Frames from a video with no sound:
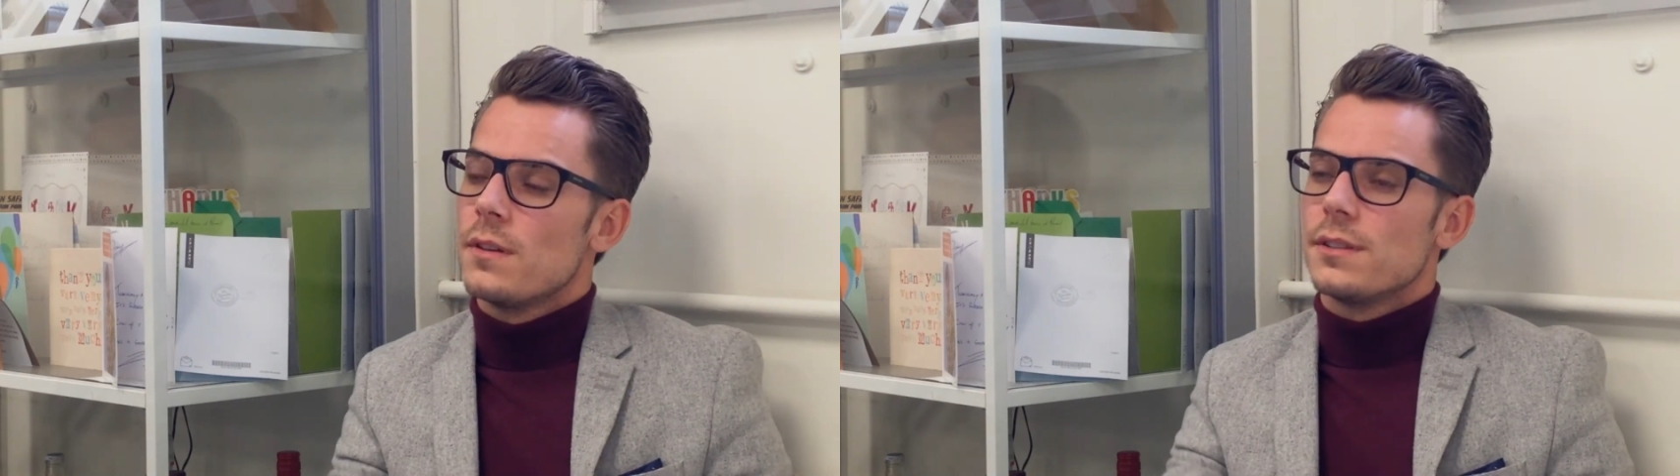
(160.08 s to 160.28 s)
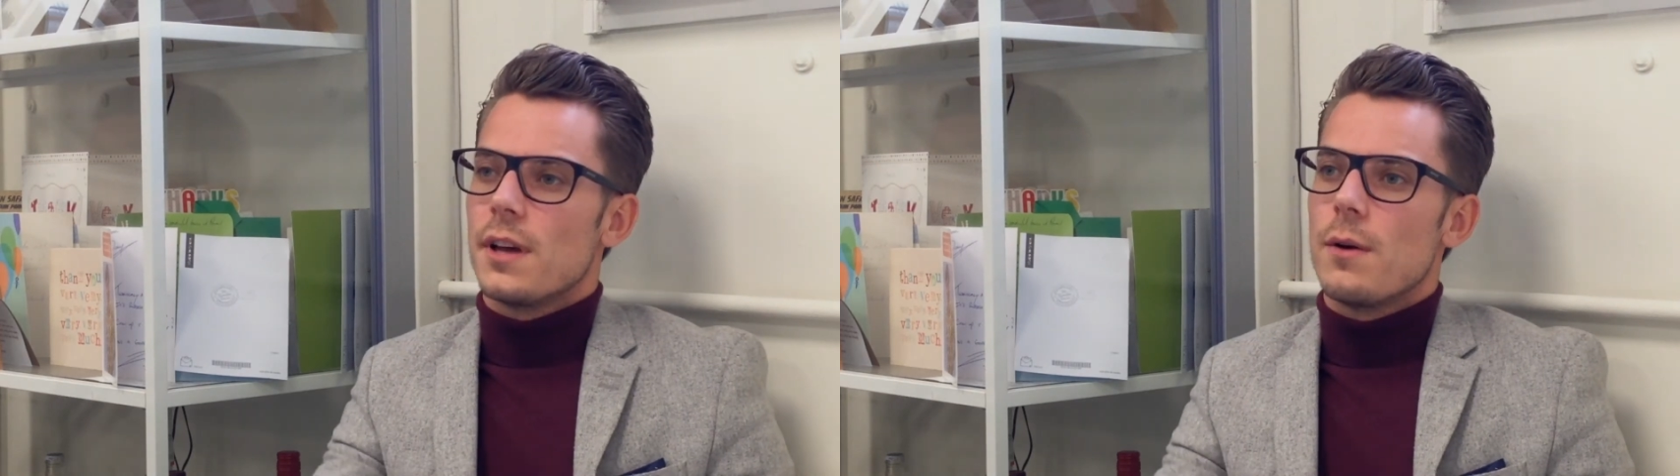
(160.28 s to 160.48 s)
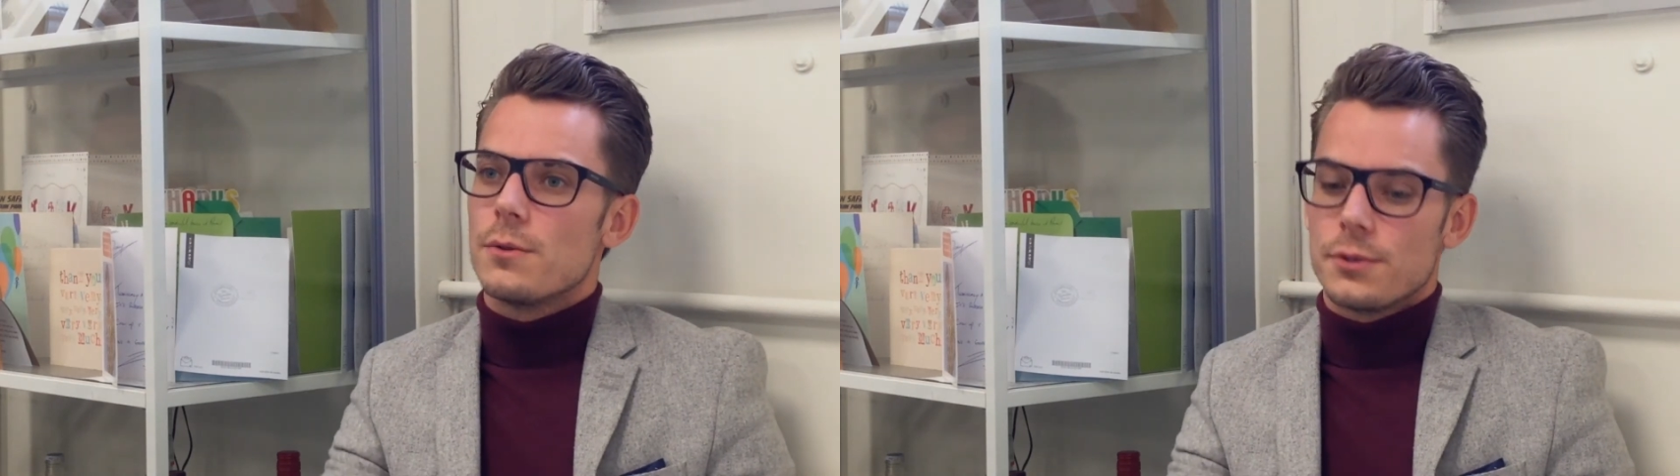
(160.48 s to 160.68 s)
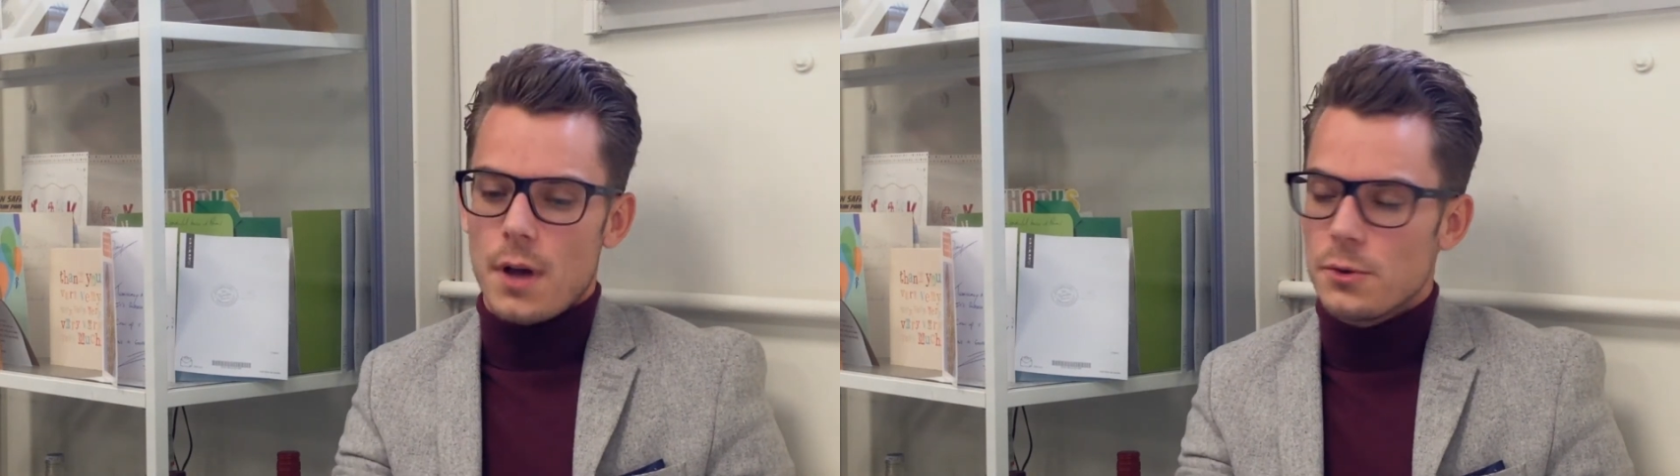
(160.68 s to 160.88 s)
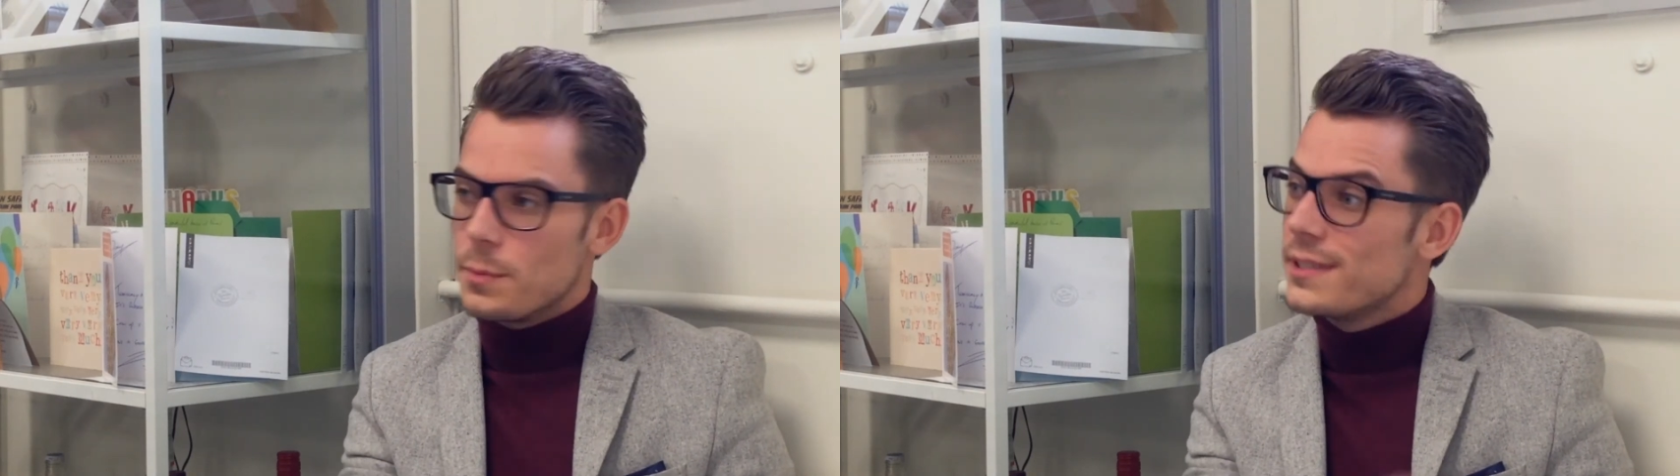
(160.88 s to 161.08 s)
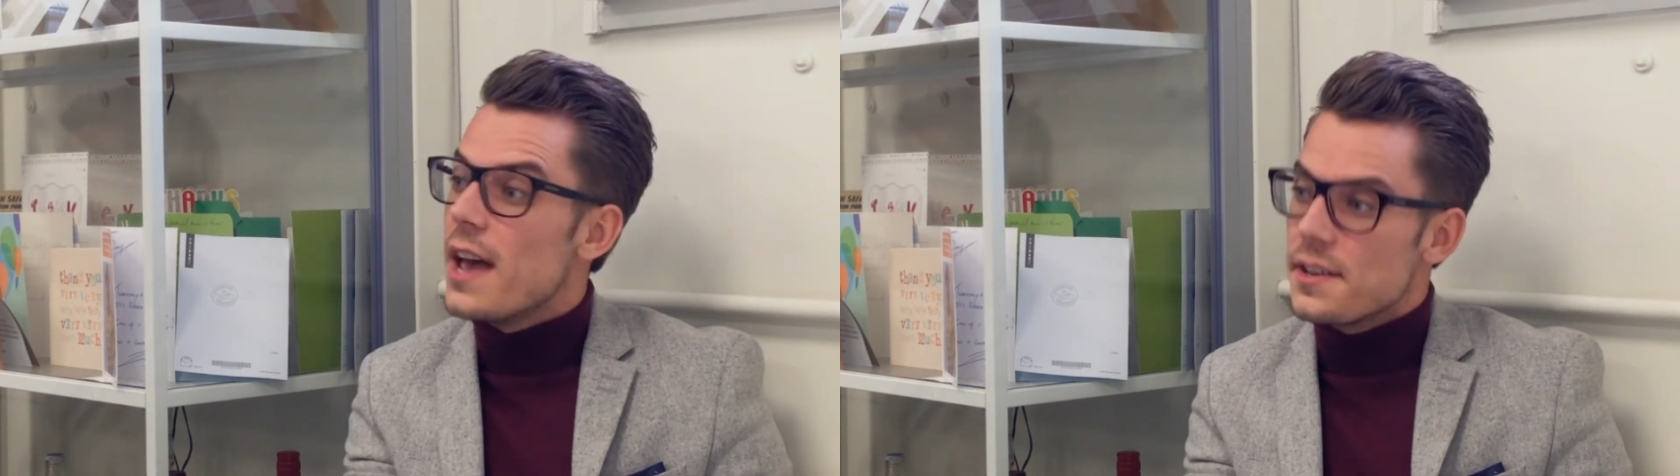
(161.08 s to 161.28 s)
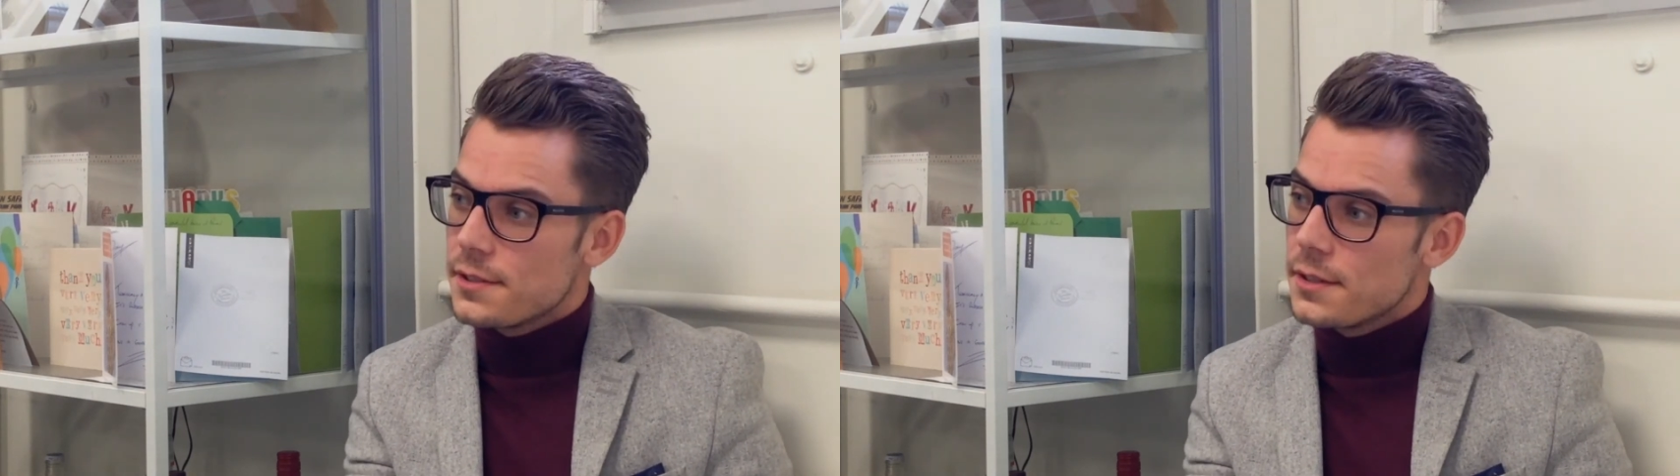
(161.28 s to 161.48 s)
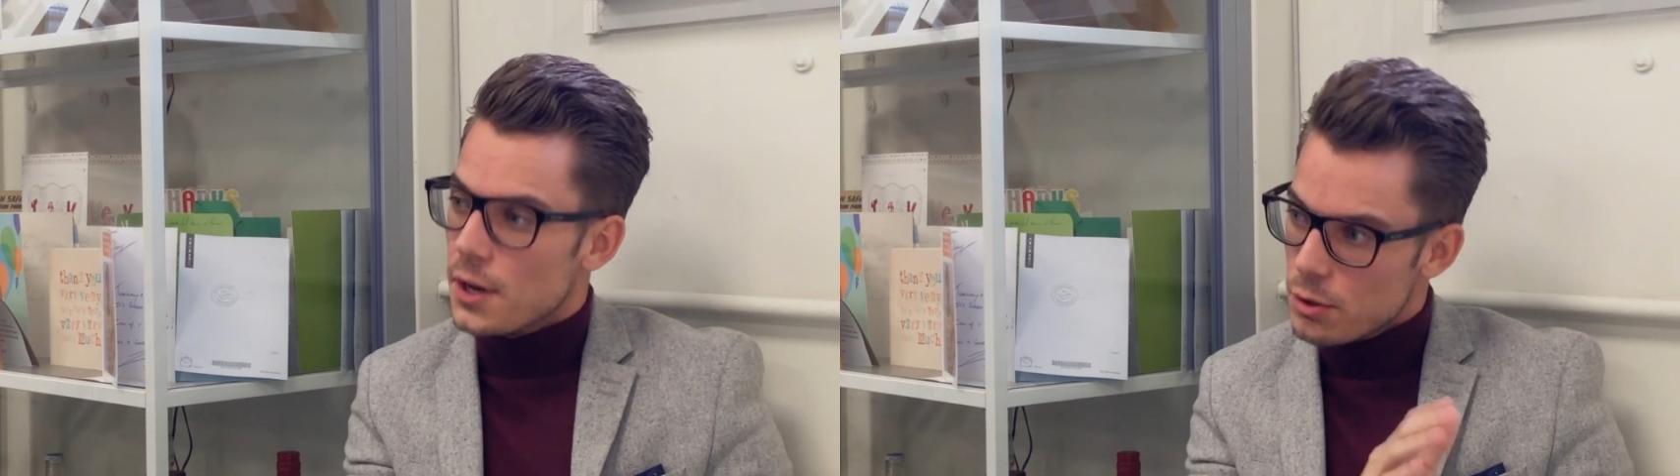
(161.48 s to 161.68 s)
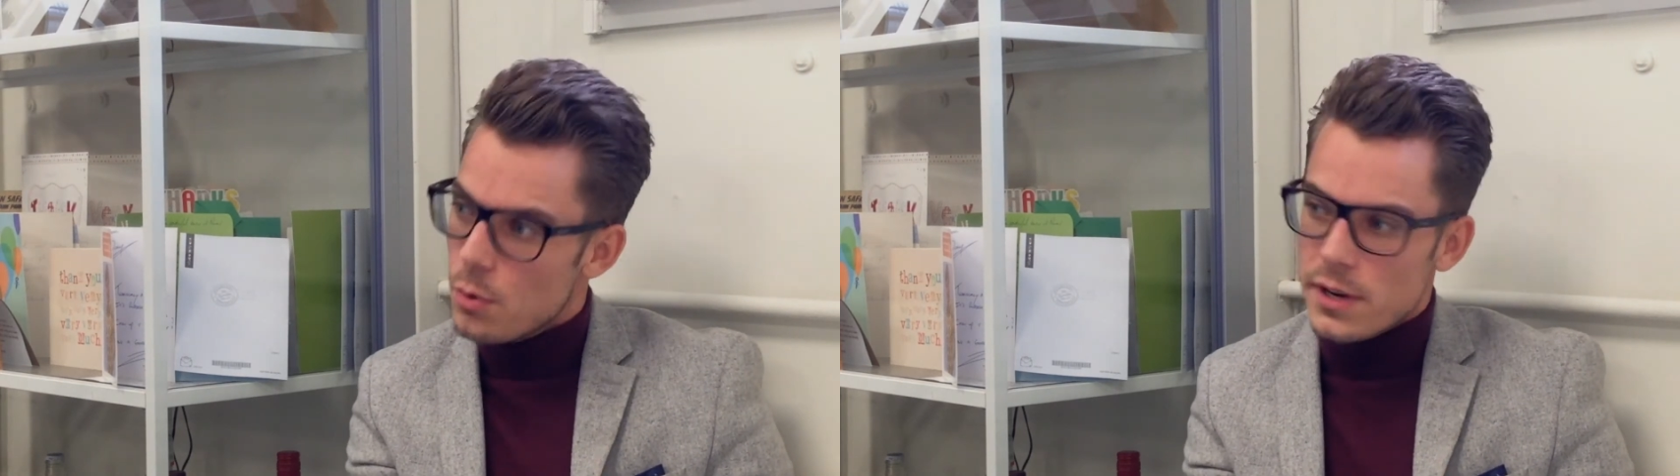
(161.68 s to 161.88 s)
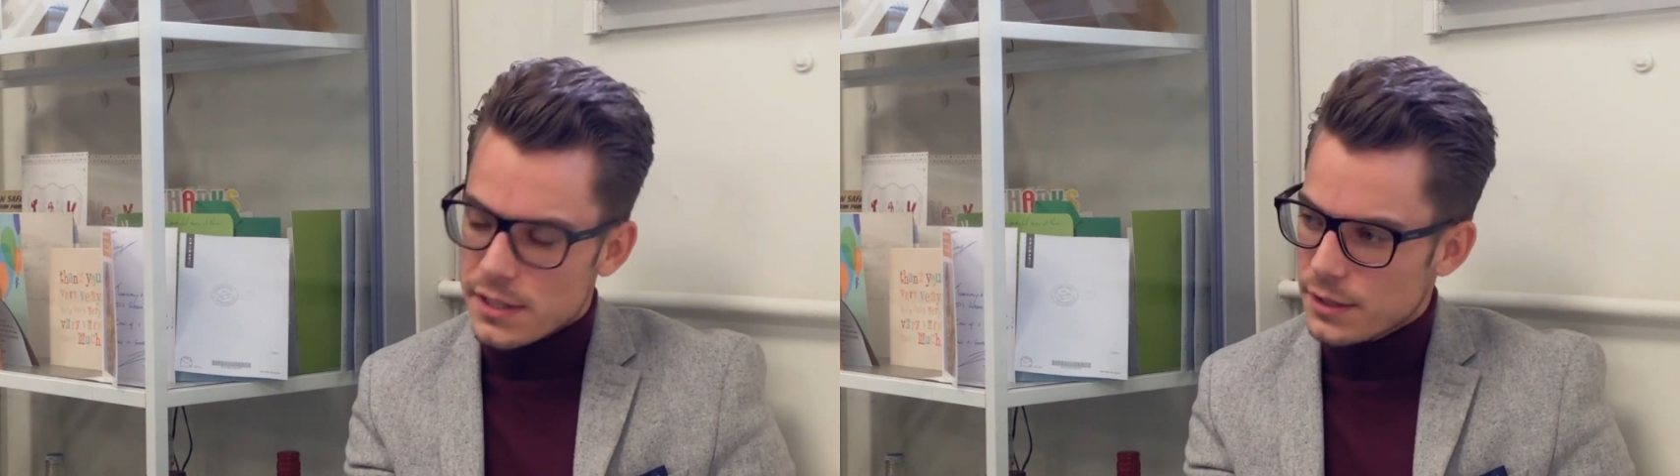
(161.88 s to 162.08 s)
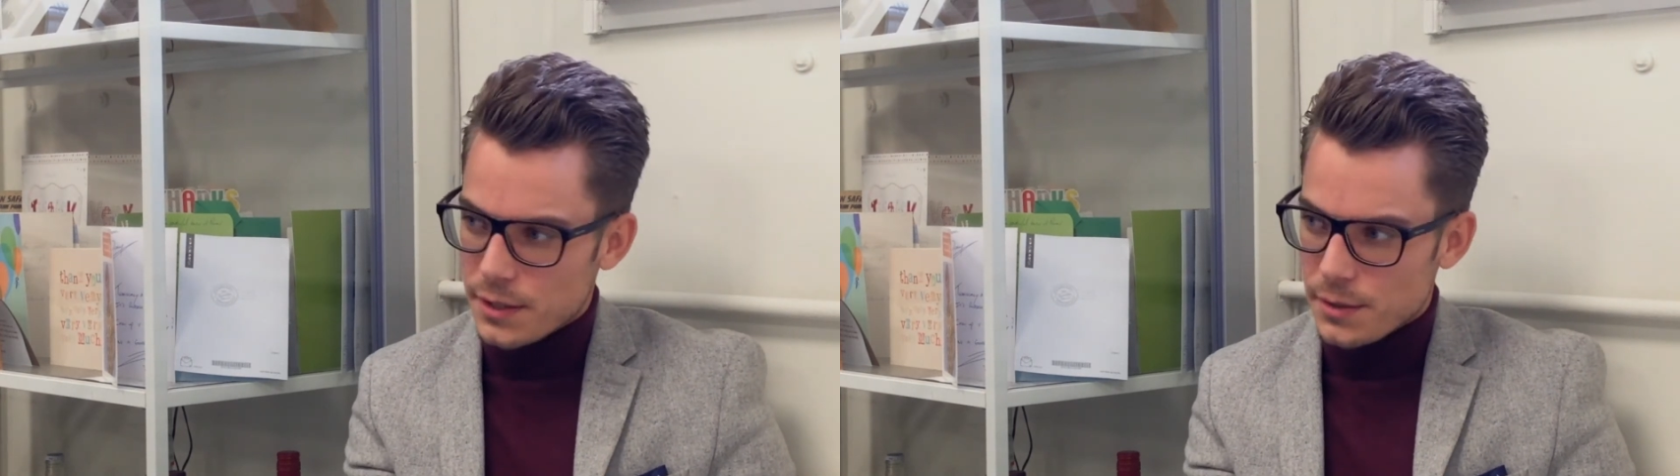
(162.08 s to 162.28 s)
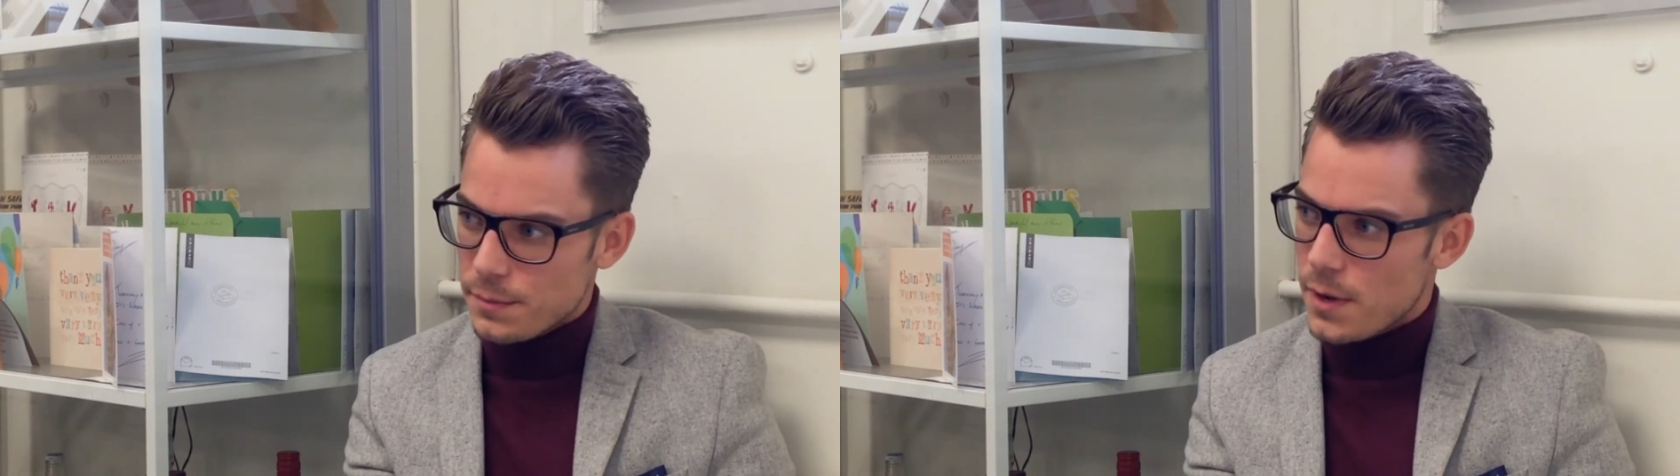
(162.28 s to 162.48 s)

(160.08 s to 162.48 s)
So I was obsessed. I knew what I wanted to do.